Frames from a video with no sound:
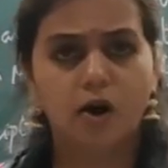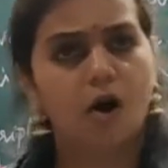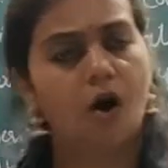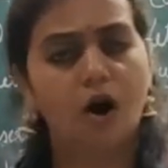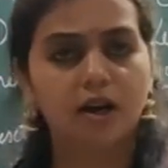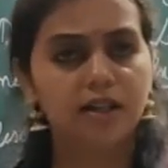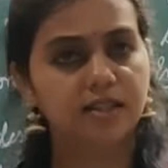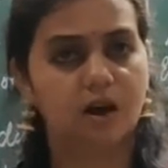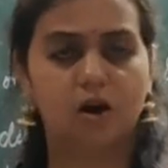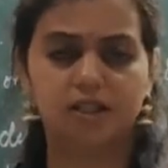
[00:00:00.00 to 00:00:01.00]
or his
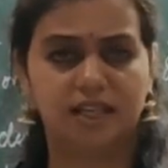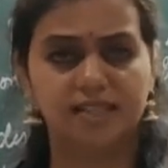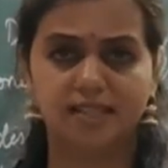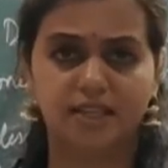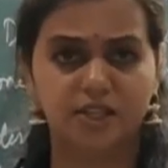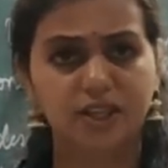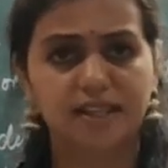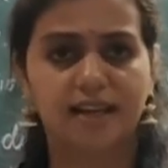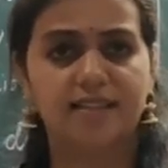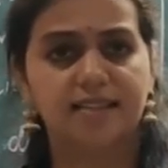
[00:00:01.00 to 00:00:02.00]
authorized agent
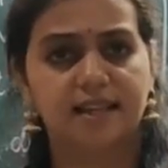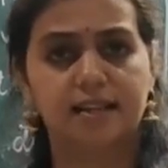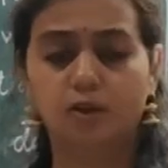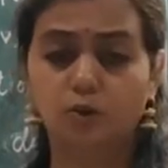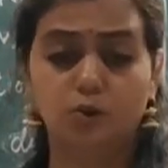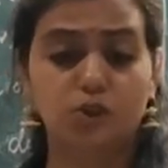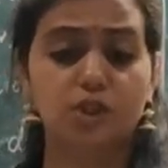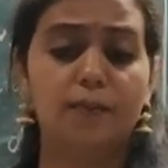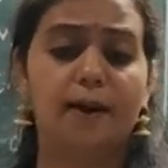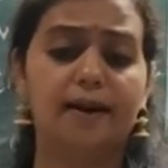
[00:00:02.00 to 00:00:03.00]
can sell the goods to
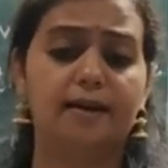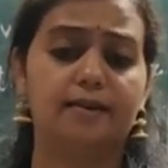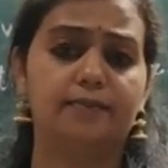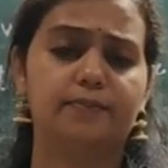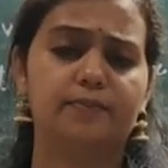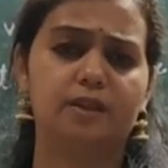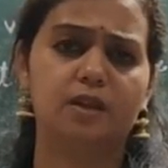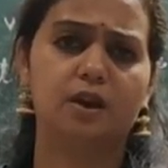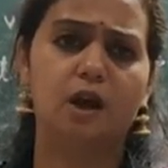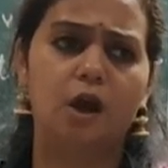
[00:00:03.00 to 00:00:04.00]
the buyer.
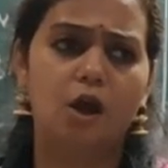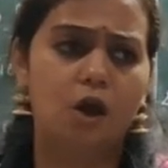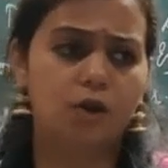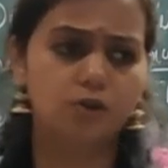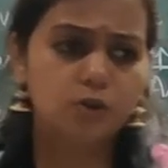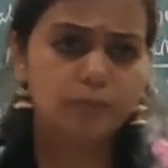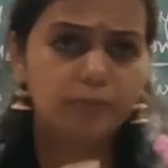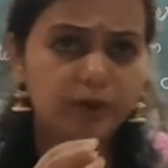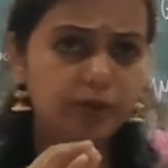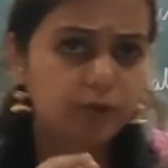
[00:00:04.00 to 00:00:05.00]
So
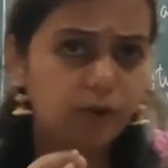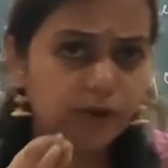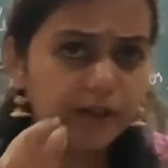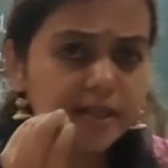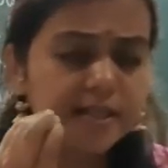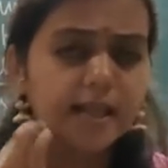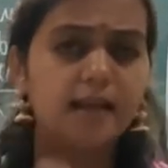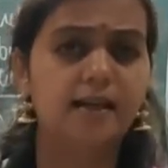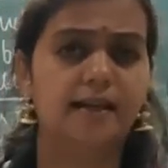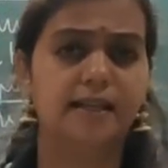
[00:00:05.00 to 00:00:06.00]
before the
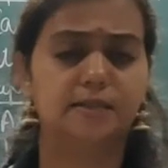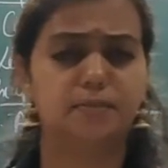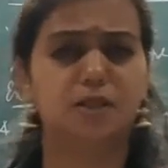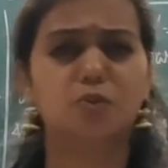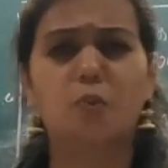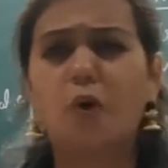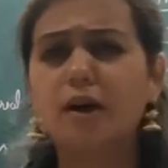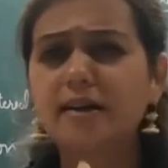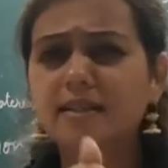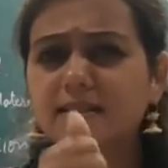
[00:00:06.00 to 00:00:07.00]
sale takes place, what
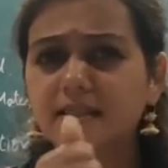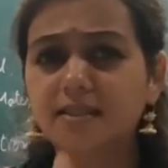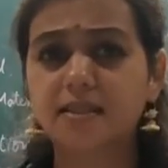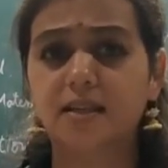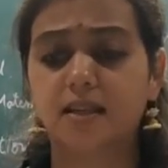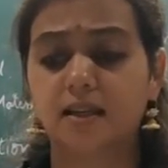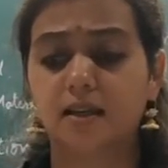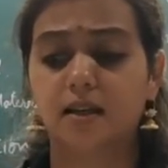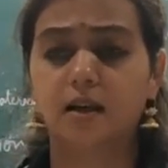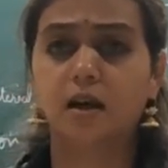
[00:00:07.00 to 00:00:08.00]
is necessary?
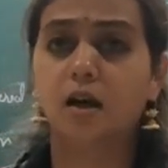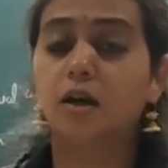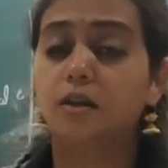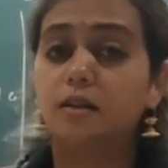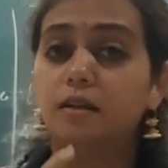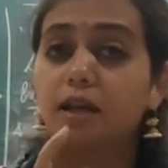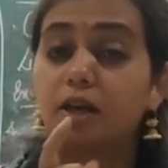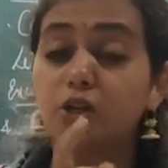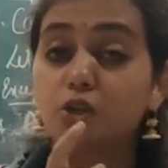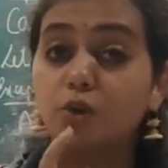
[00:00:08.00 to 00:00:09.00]
There
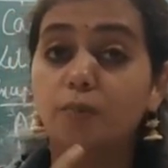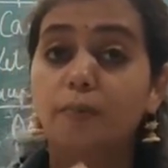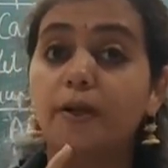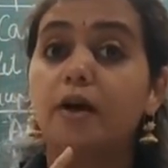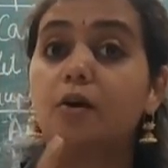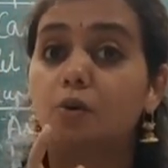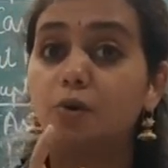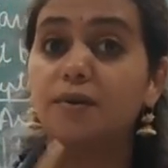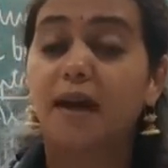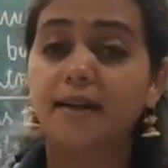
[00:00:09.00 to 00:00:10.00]
should be a good
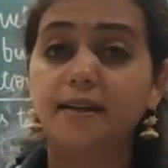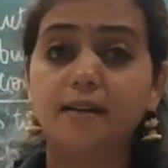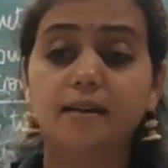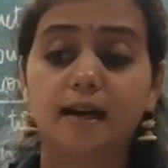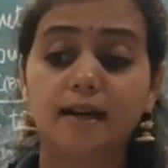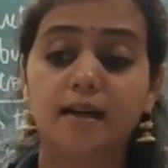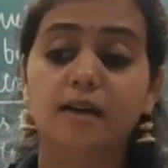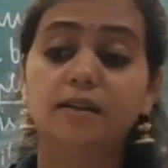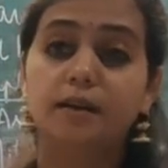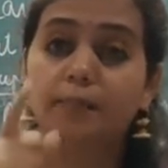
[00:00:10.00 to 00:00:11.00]
title, right?
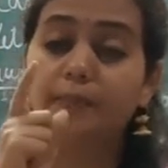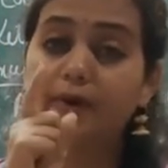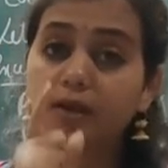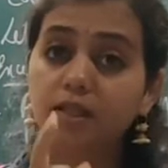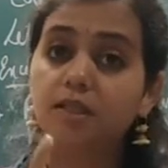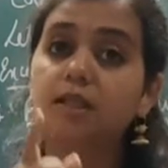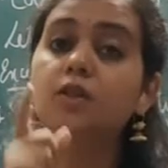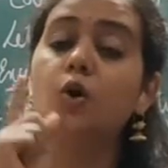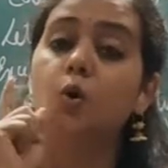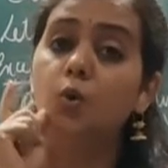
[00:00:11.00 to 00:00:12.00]
The person
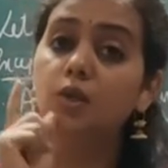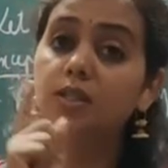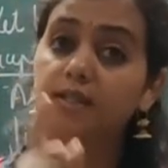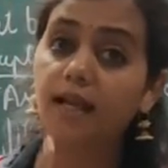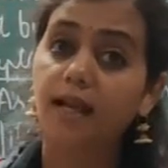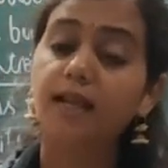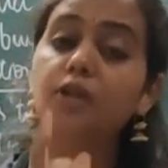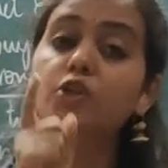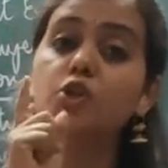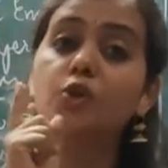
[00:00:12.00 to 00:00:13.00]
who is selling
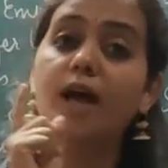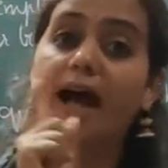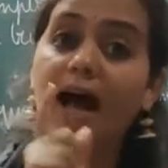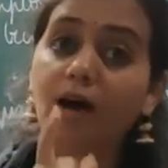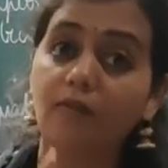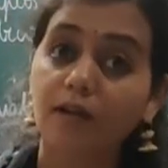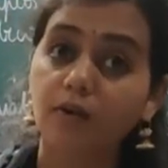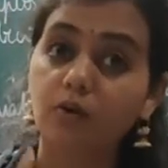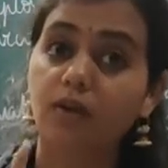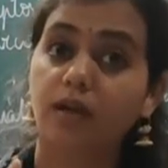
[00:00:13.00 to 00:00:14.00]
should have a
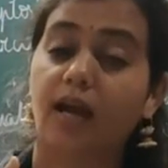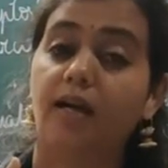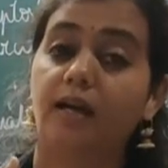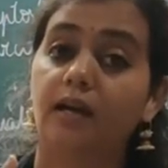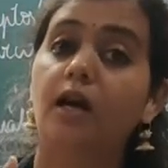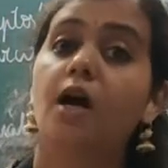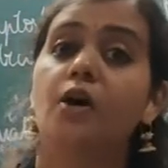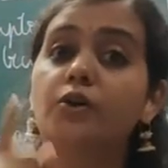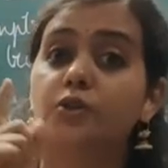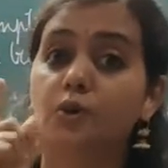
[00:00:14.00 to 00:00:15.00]
good title
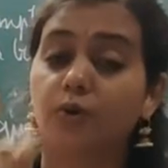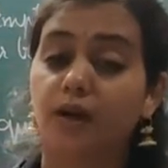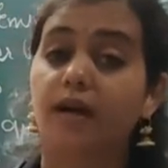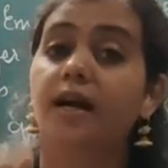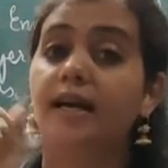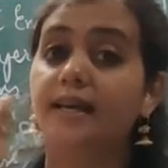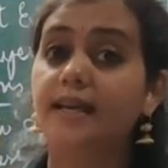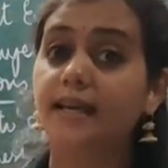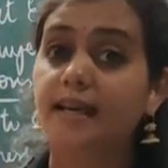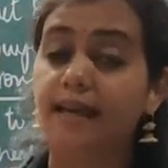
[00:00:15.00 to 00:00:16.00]
so that
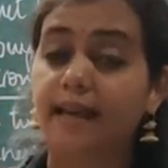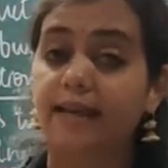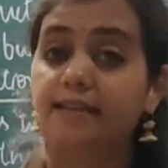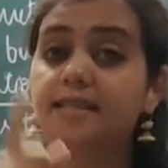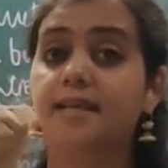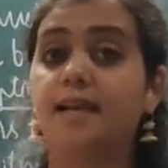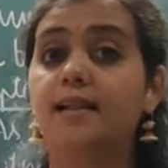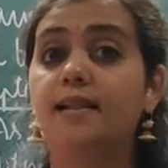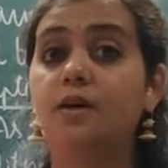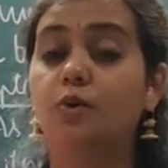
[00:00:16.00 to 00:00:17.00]
he can sell
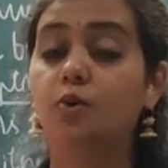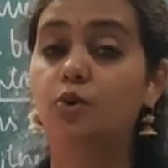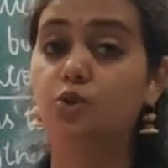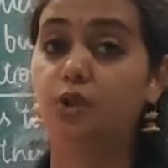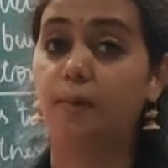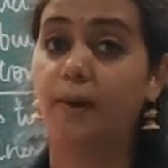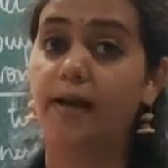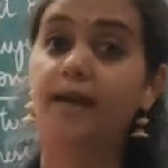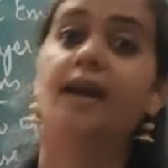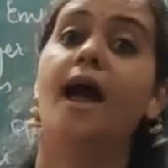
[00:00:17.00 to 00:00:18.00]
the goods to the
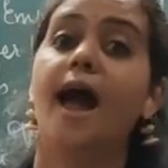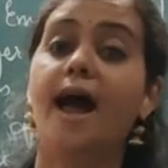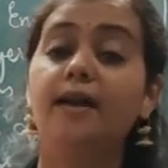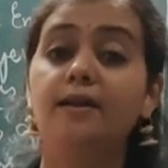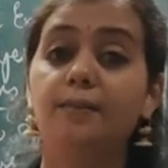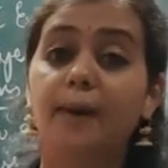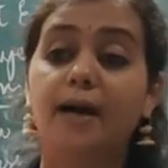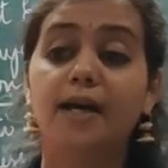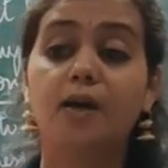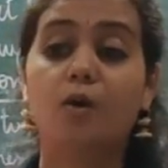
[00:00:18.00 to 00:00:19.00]
buyer and the
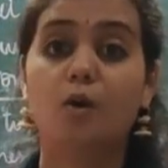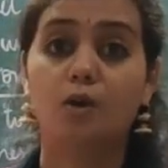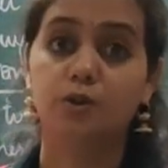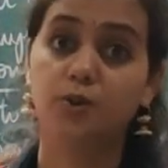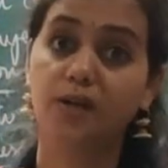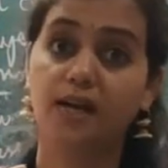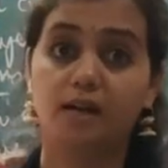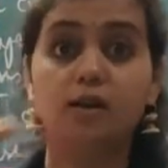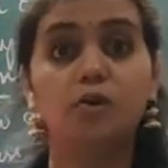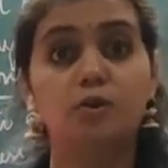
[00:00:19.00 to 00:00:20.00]
buyer also get
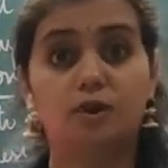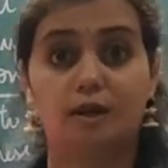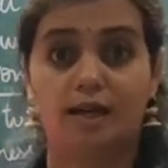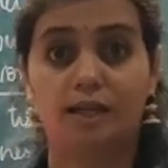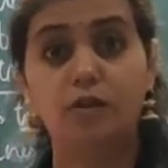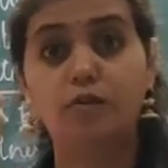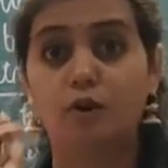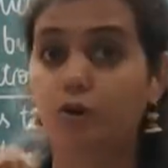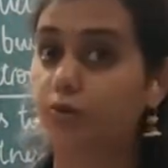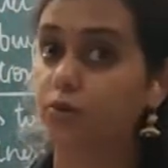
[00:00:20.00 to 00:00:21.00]
a good title
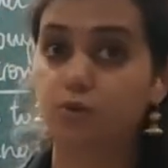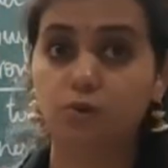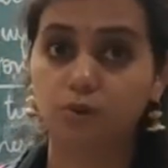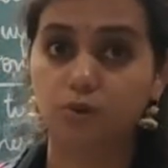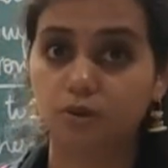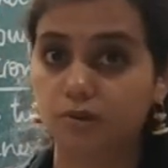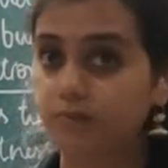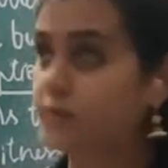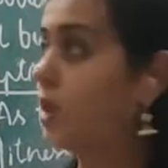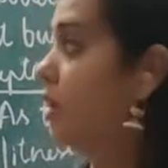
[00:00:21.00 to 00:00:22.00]
for those goods.
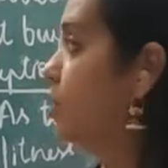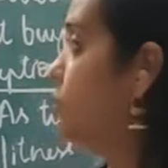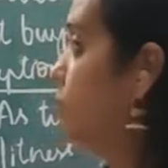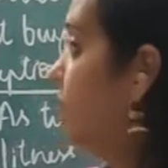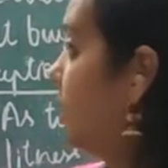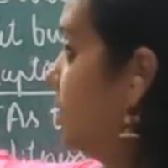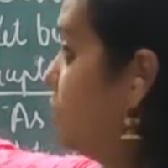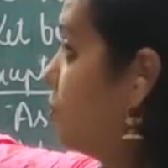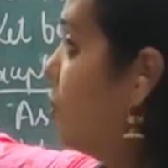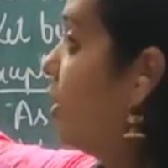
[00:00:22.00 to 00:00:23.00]
So that
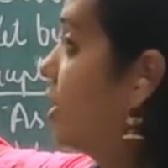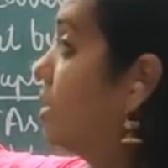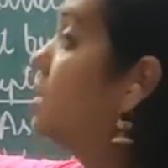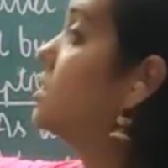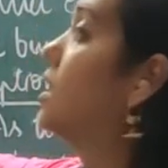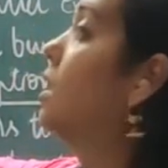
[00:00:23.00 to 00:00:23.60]
is what is